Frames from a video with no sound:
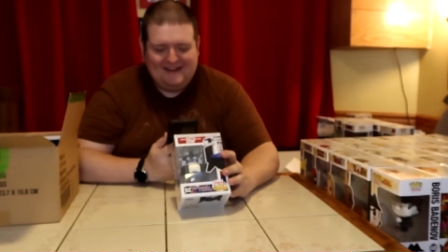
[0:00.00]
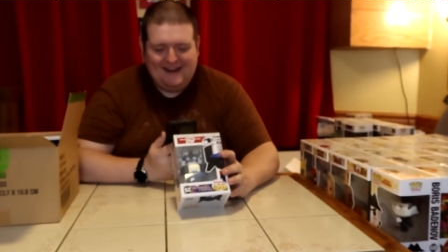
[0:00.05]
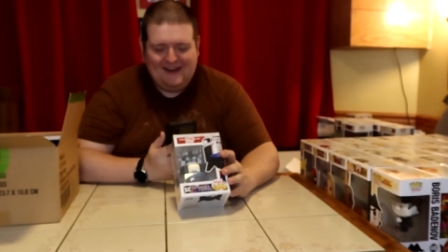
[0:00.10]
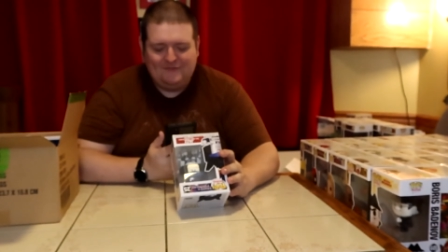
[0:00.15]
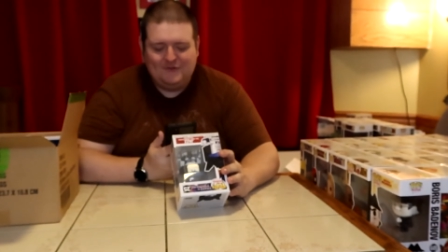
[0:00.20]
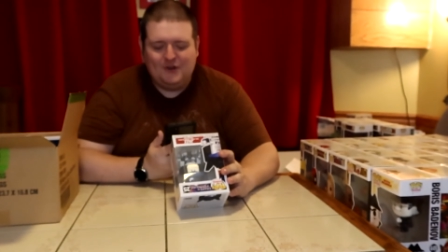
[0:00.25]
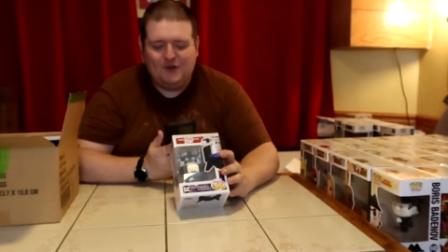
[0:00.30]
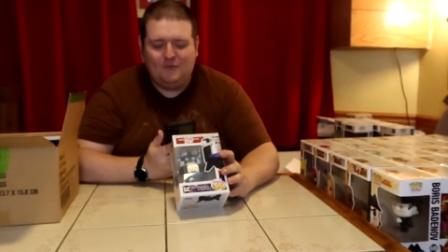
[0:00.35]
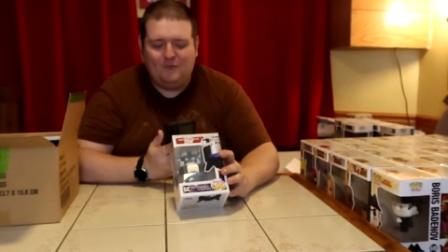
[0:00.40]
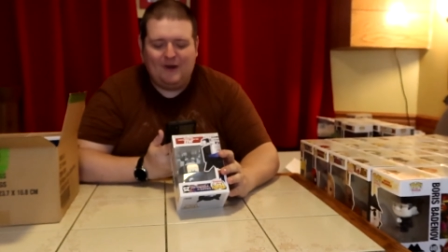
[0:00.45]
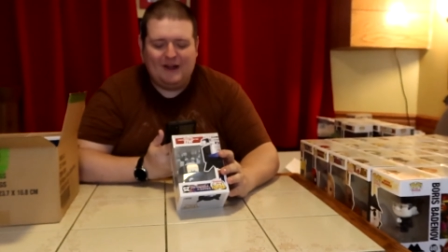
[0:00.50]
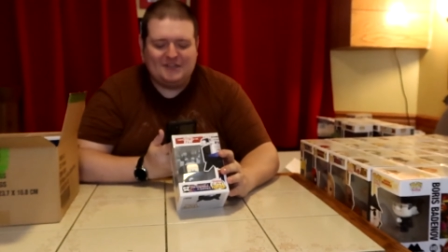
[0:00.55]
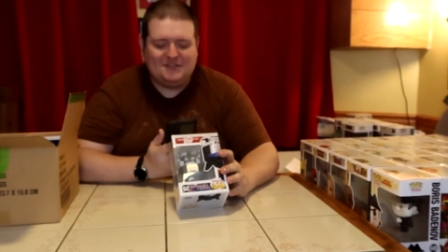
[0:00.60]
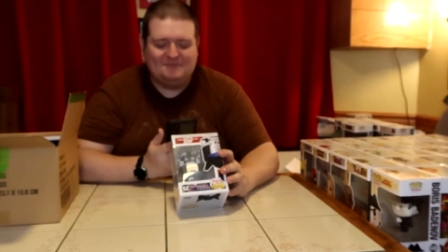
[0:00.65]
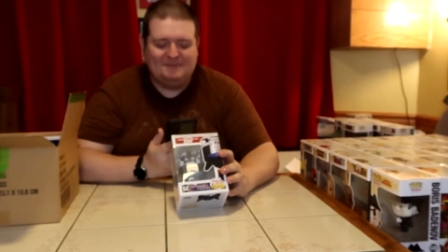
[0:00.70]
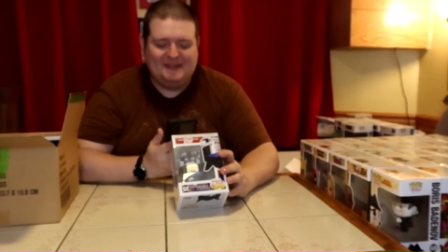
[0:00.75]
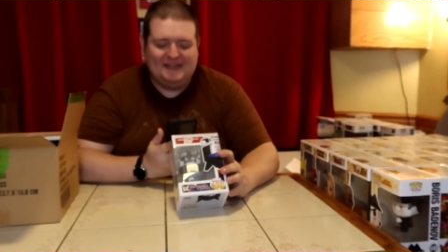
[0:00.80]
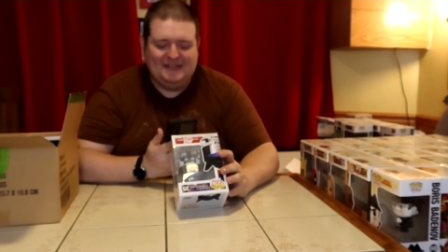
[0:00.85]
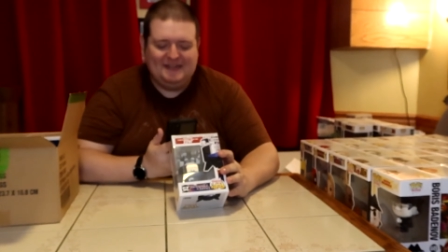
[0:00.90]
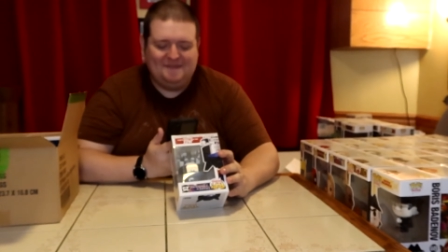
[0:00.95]
I have to go watch
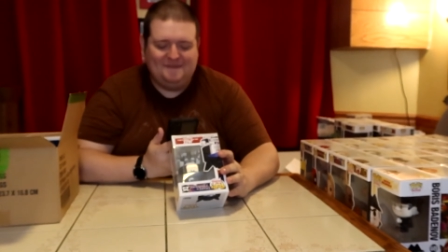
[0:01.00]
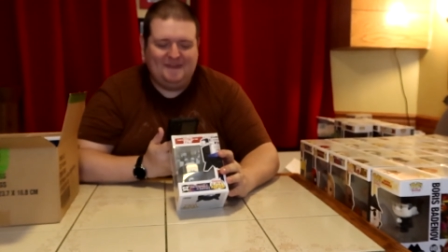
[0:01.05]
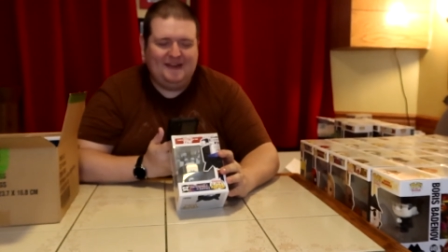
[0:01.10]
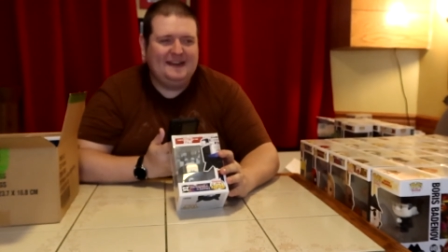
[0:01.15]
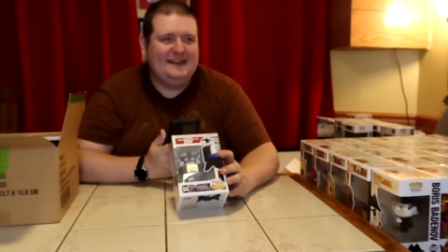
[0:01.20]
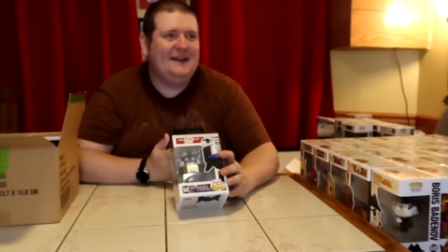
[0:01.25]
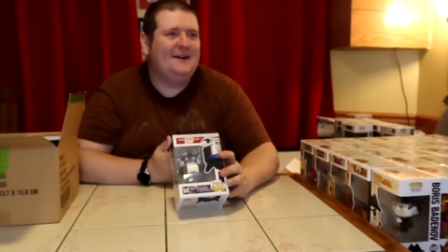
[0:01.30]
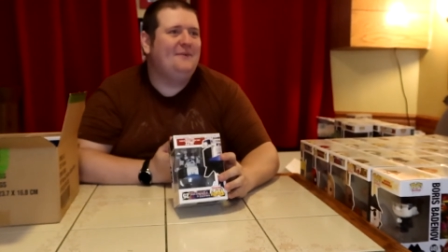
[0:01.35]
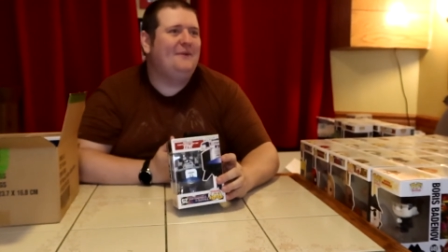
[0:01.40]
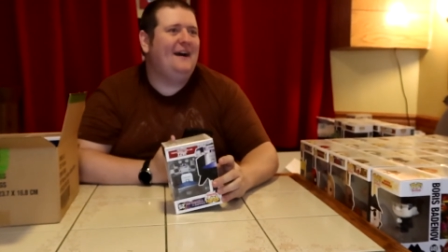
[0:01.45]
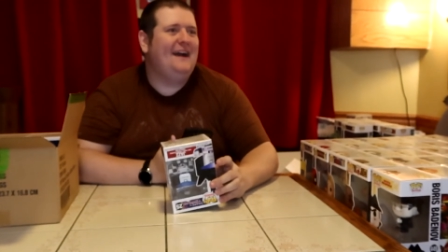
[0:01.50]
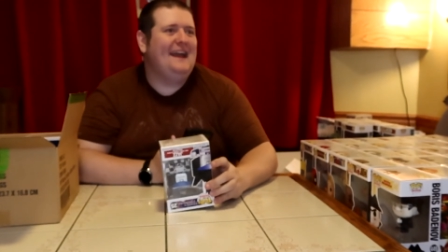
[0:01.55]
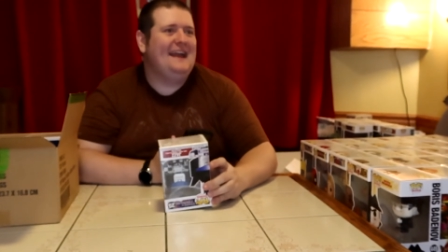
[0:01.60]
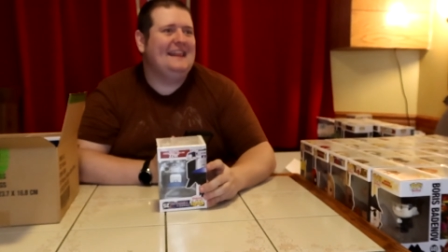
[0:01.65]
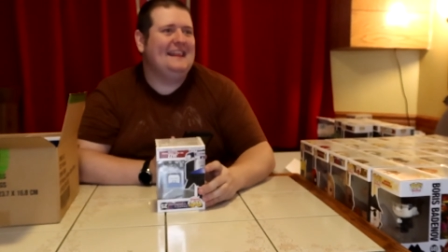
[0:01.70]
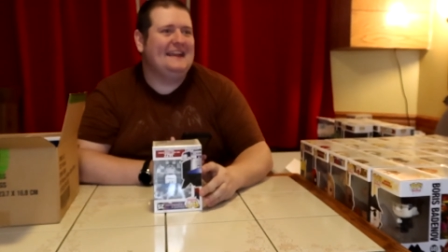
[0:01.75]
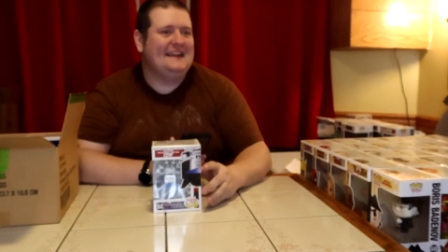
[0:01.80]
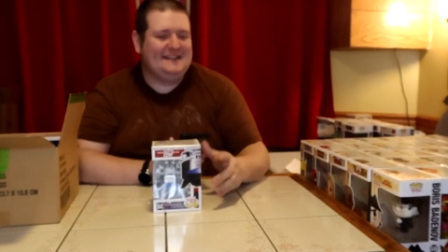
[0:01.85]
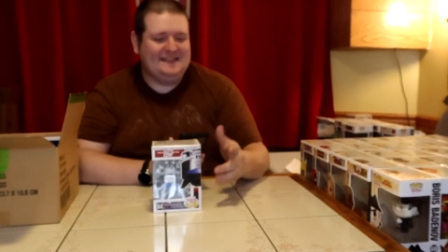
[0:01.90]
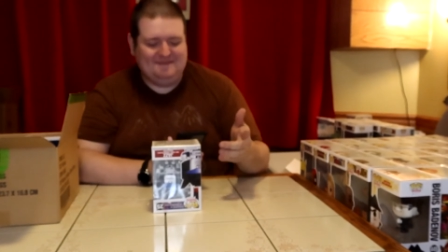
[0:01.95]
them again to find out why I
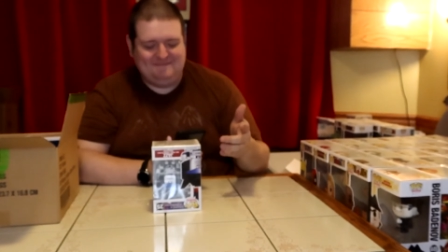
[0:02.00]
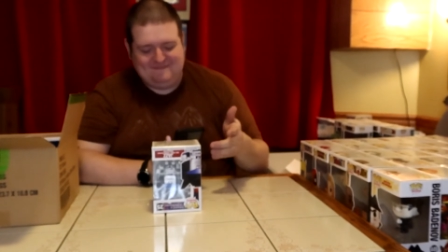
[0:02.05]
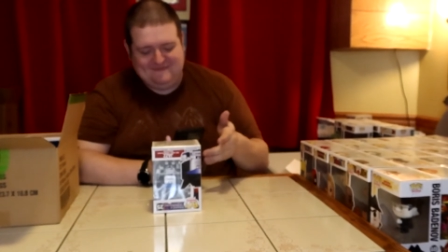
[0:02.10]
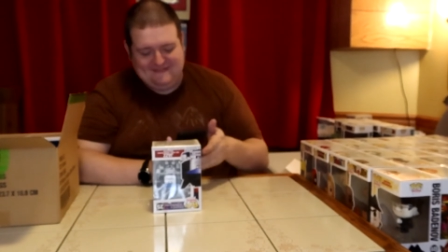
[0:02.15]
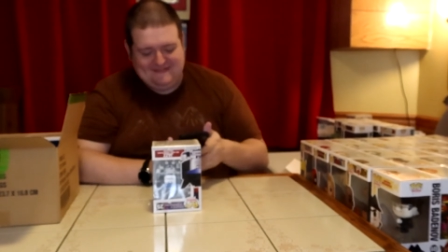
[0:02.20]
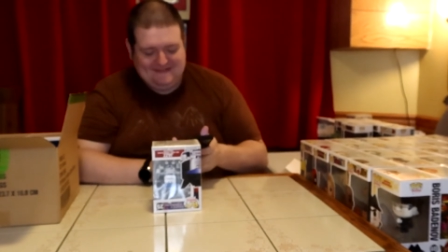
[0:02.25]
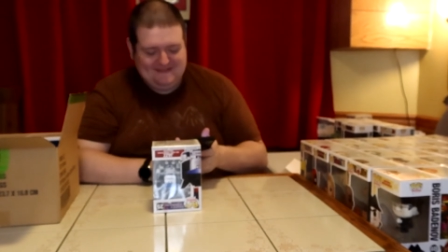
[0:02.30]
liked them.